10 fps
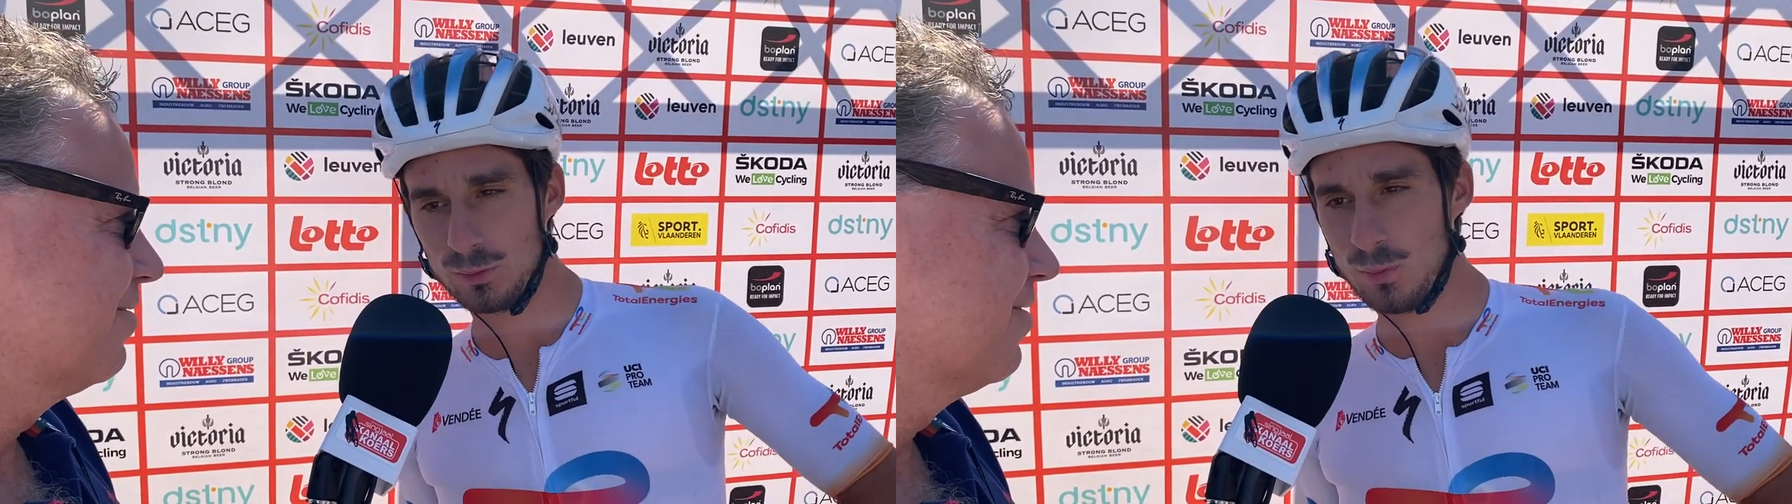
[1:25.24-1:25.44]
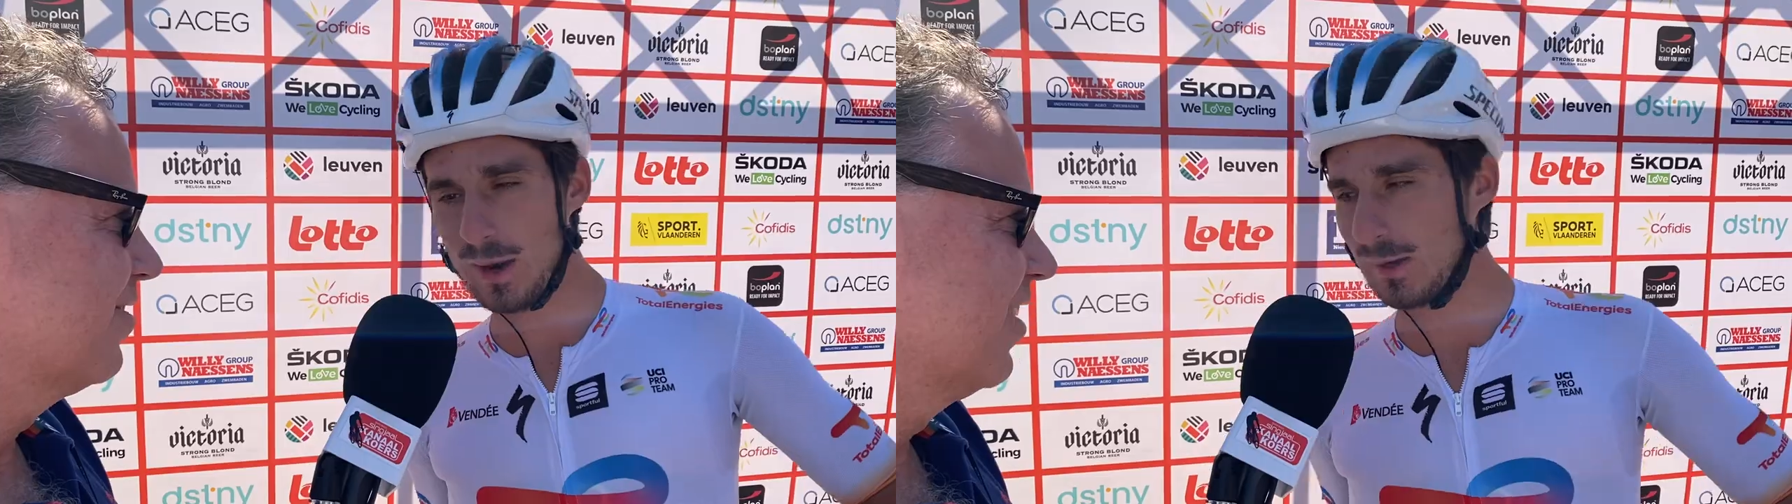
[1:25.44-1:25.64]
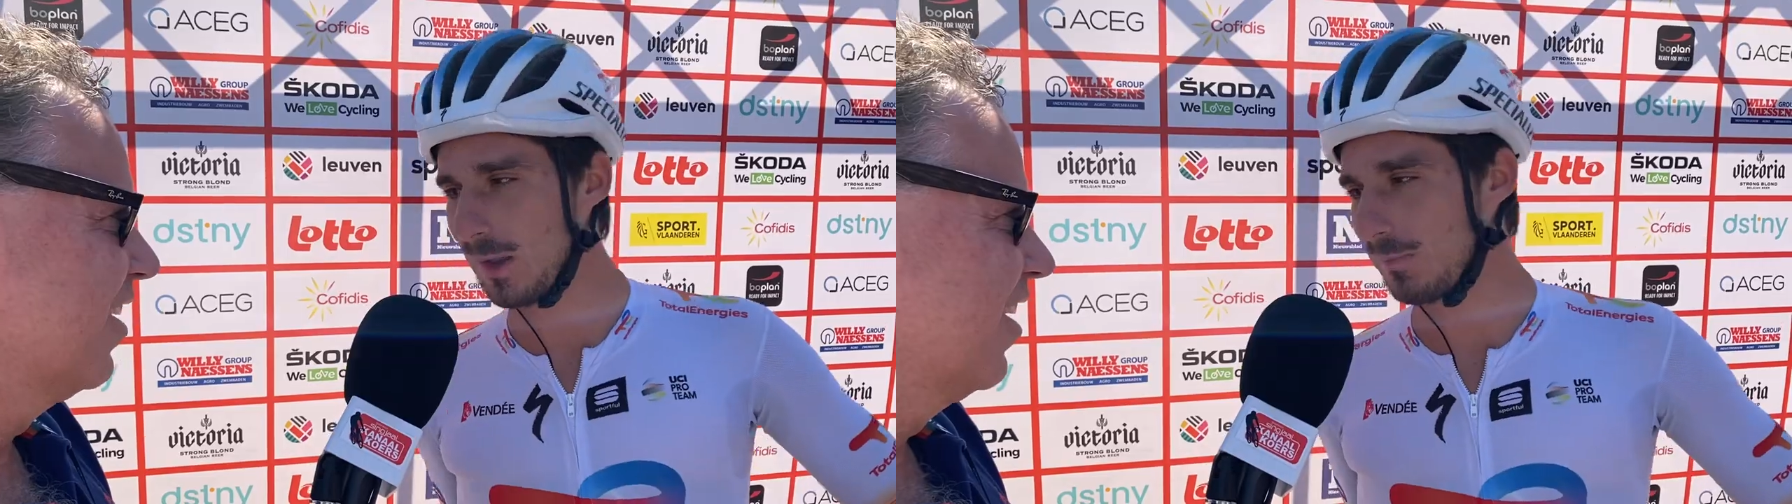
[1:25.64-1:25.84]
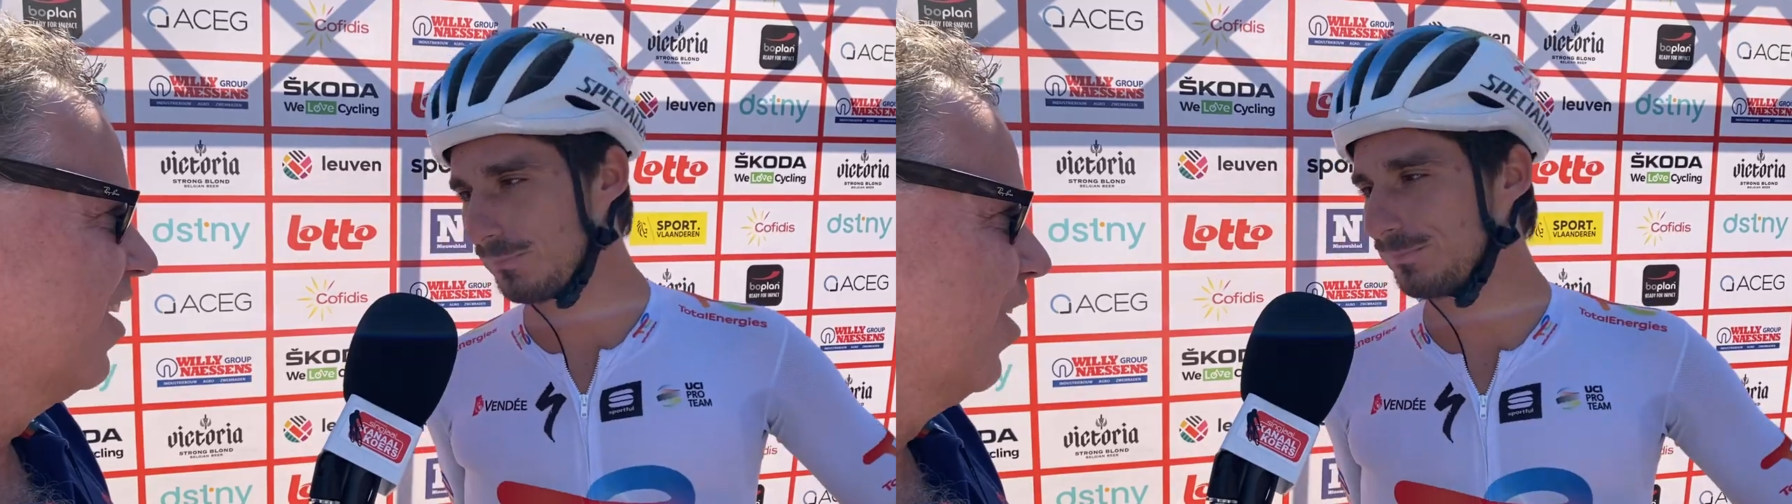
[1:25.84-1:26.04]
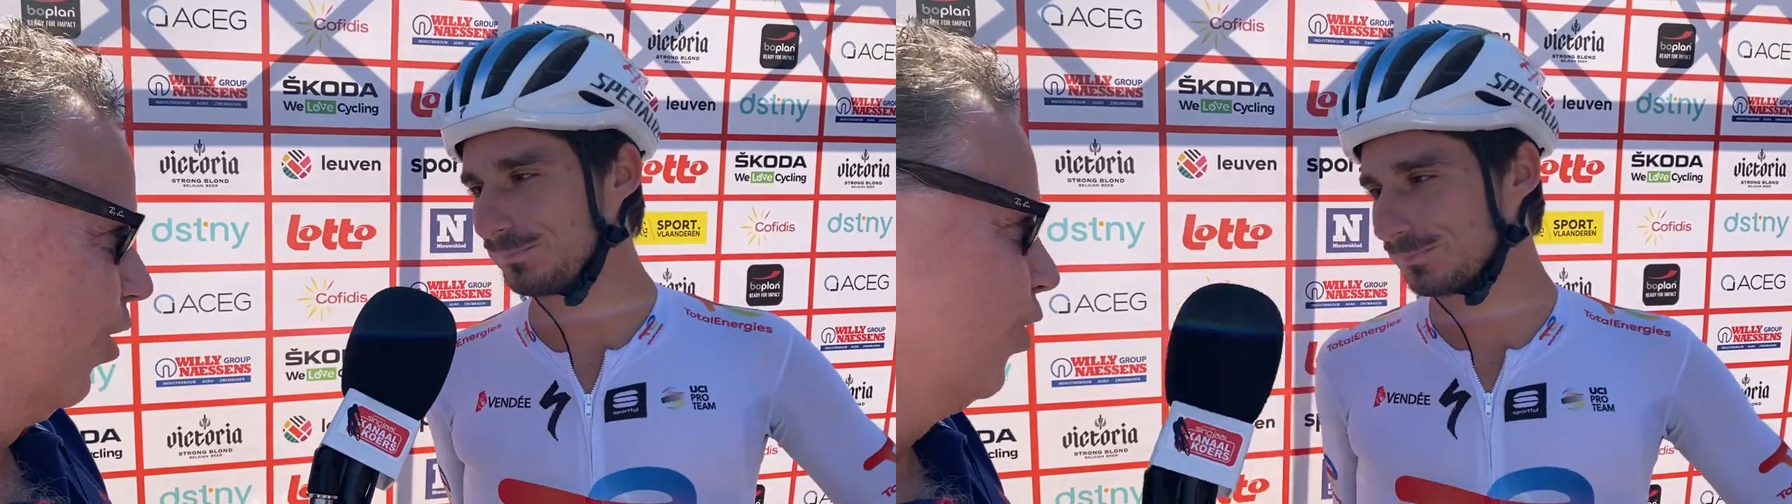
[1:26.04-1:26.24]
Warrior.
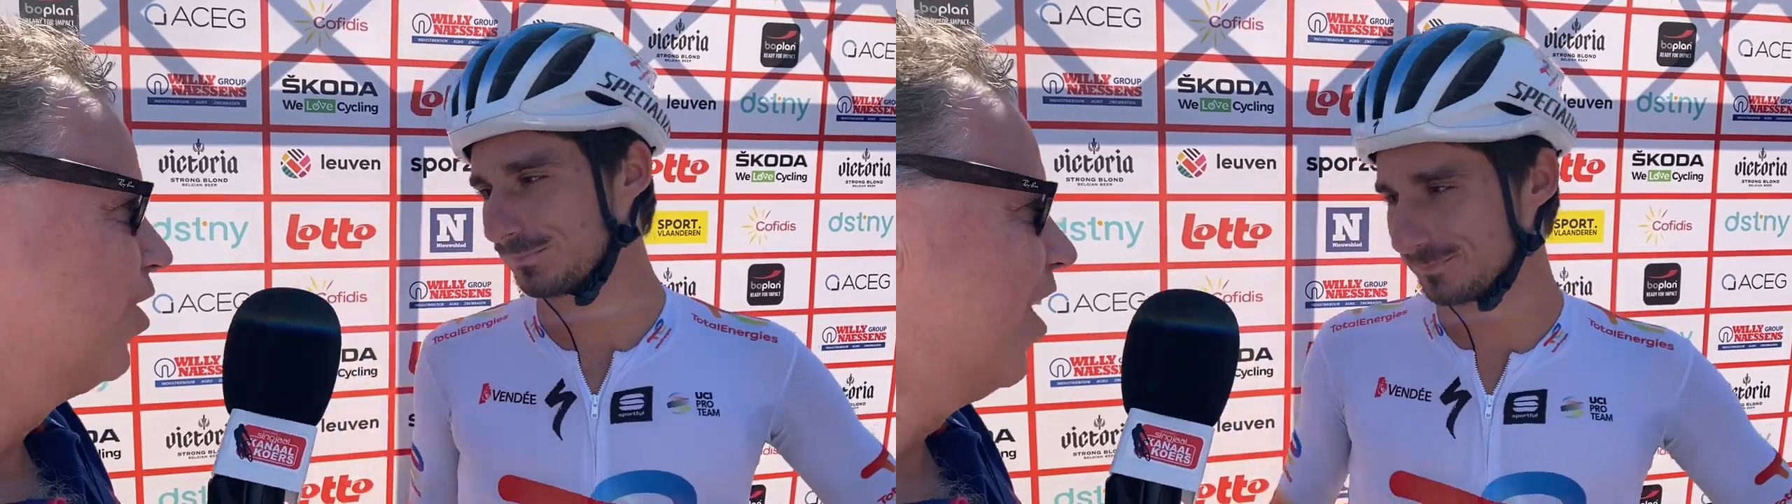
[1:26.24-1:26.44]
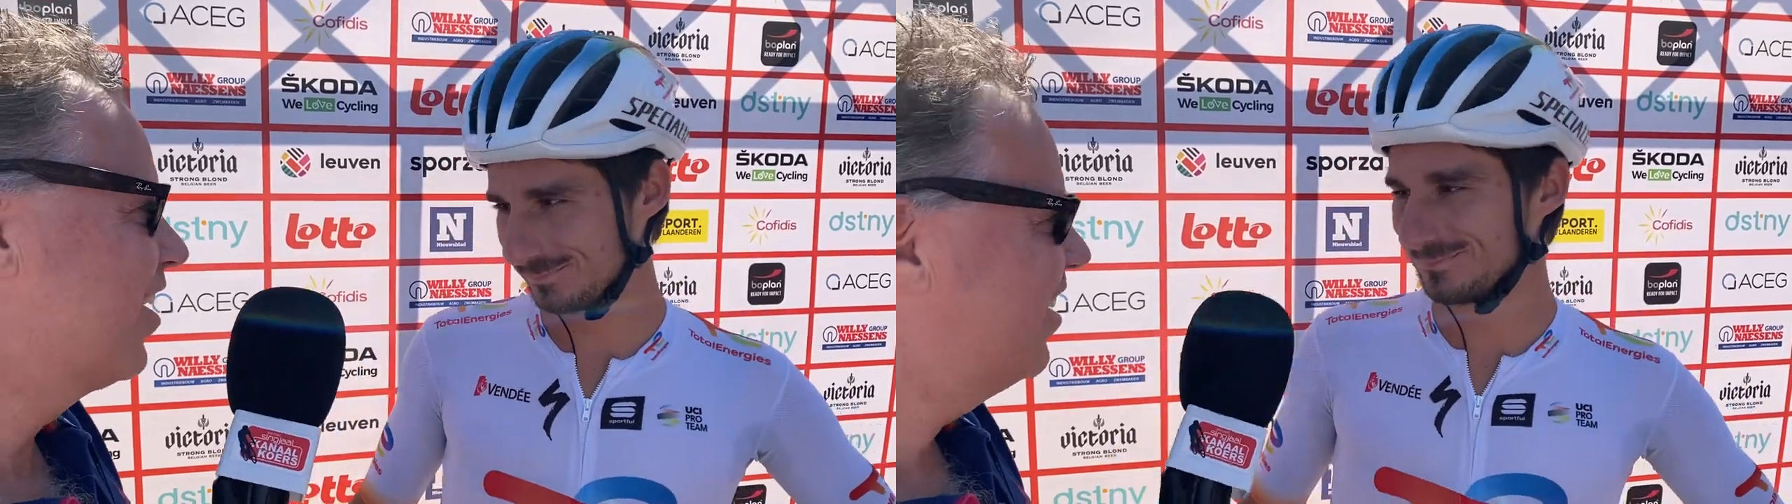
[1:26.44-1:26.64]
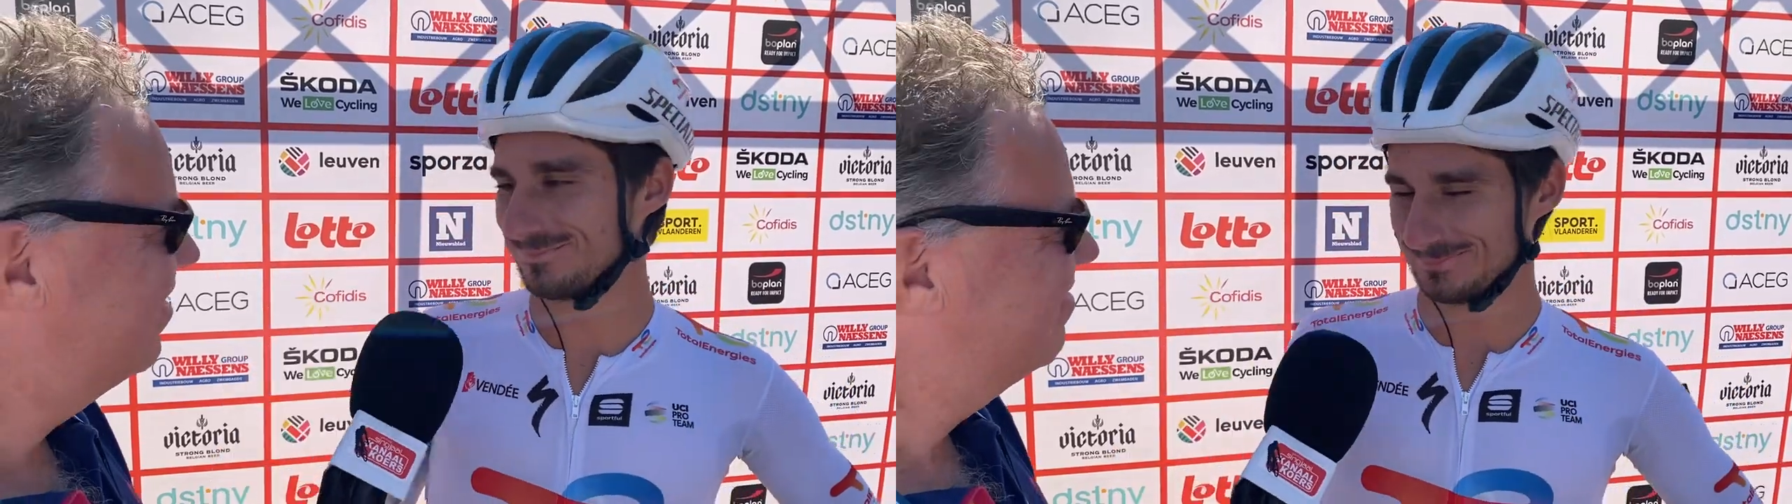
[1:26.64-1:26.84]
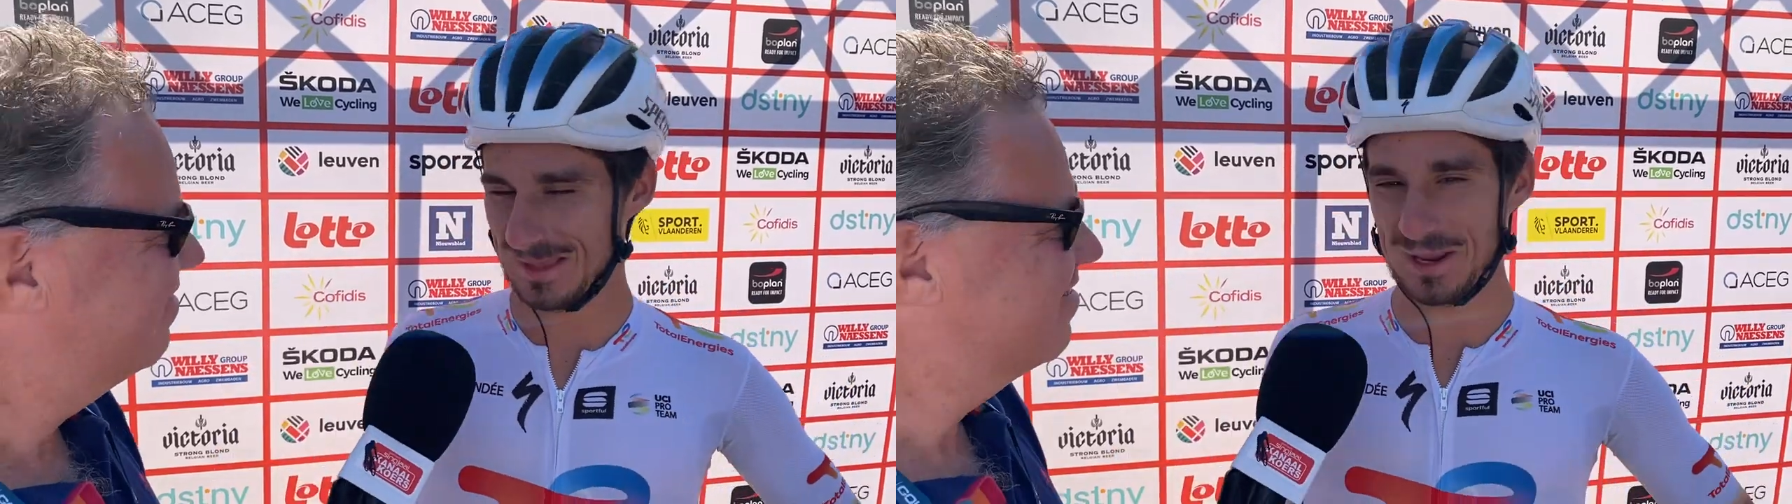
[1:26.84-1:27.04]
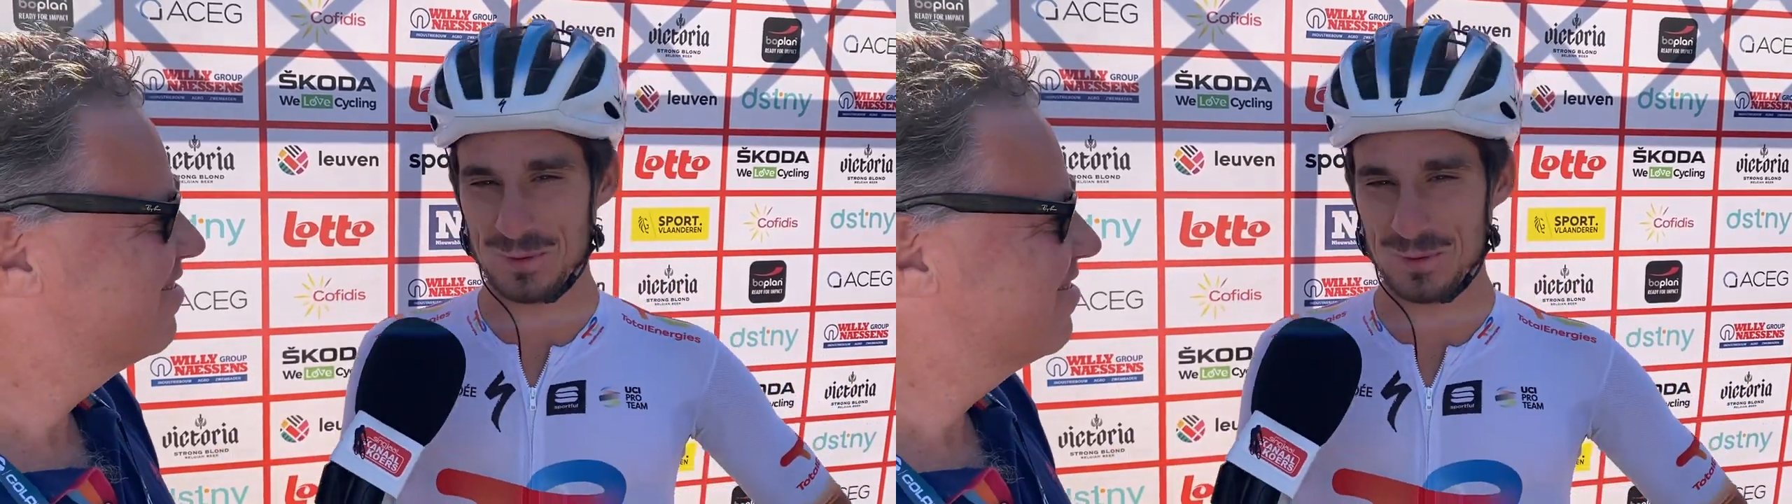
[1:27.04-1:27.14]
Good luck. Thank